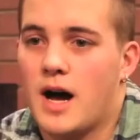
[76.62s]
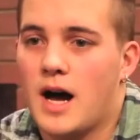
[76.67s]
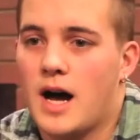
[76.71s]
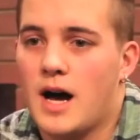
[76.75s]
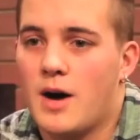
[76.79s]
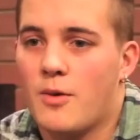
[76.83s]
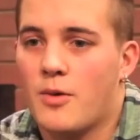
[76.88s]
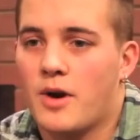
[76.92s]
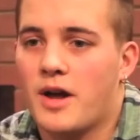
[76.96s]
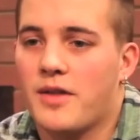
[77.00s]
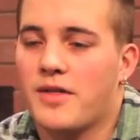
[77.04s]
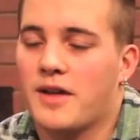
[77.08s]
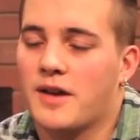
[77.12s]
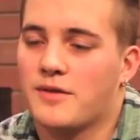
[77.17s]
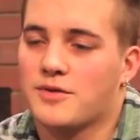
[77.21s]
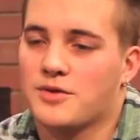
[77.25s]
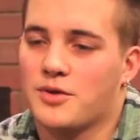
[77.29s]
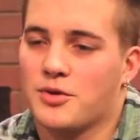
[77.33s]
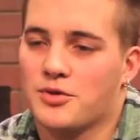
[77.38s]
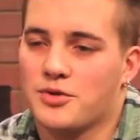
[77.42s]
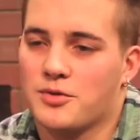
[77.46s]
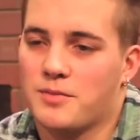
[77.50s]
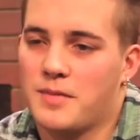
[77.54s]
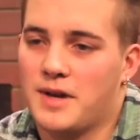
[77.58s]
Uh, what I think of
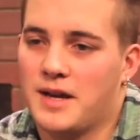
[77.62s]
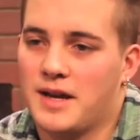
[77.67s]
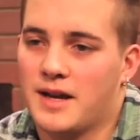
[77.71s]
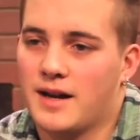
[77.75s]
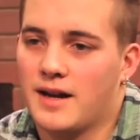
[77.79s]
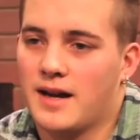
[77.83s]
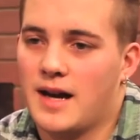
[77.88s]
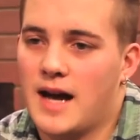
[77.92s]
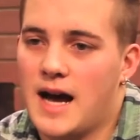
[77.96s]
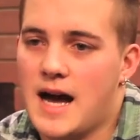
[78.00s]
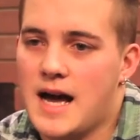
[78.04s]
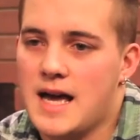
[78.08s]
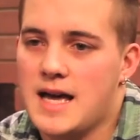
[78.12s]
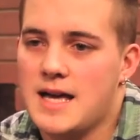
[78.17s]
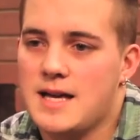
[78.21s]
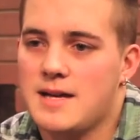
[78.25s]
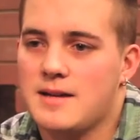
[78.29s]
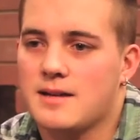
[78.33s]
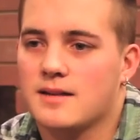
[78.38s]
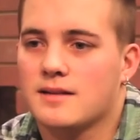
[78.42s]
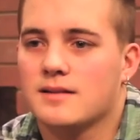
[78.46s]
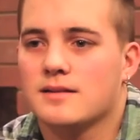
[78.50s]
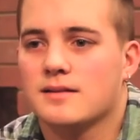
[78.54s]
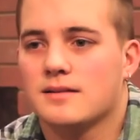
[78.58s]
social media, I